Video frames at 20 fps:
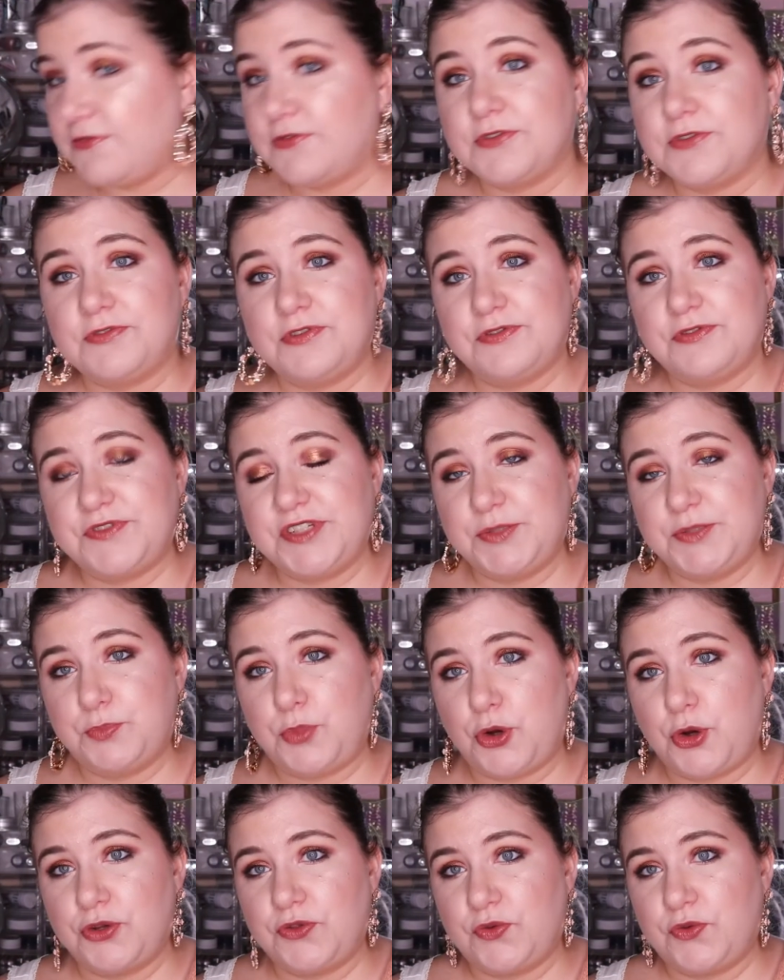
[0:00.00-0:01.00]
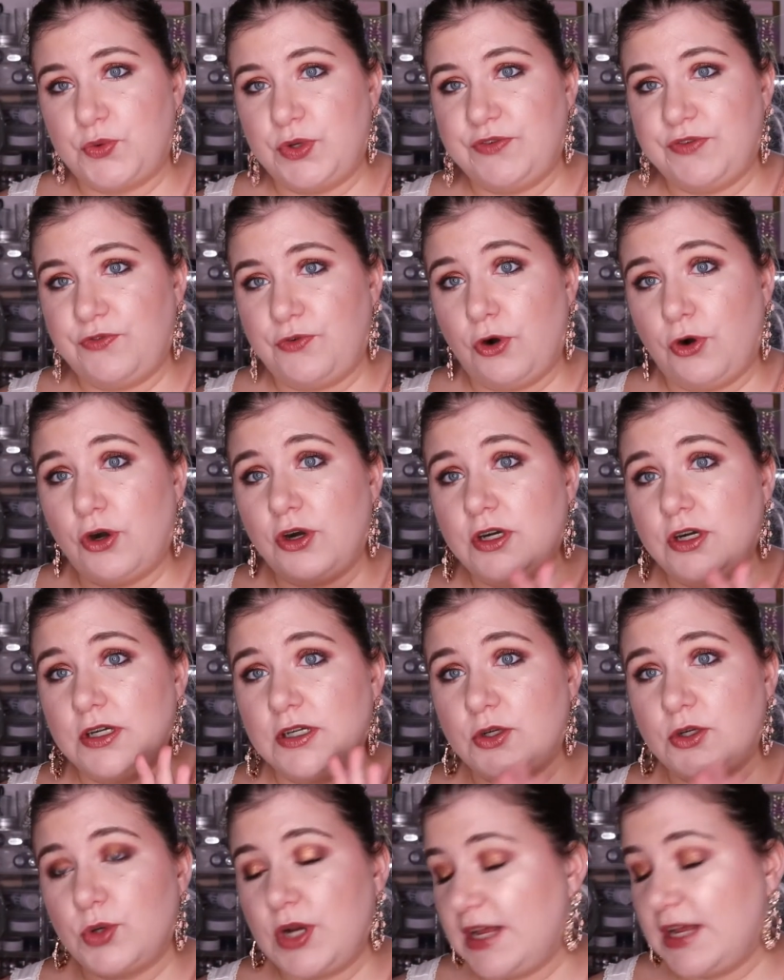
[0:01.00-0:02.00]
15.34
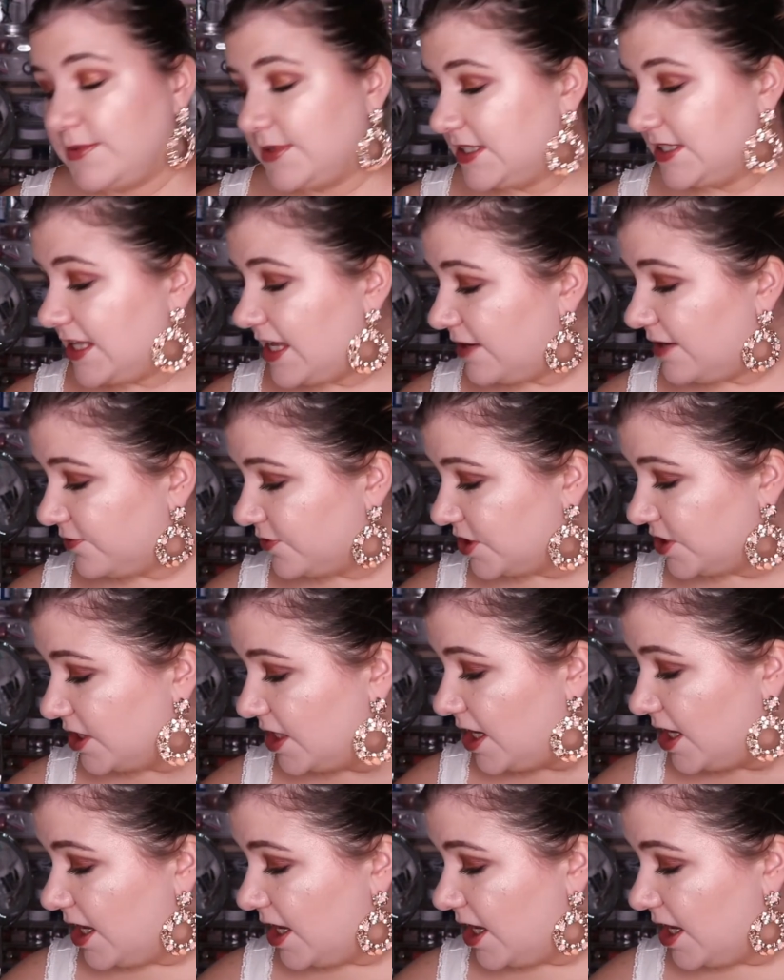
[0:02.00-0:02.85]
grams left,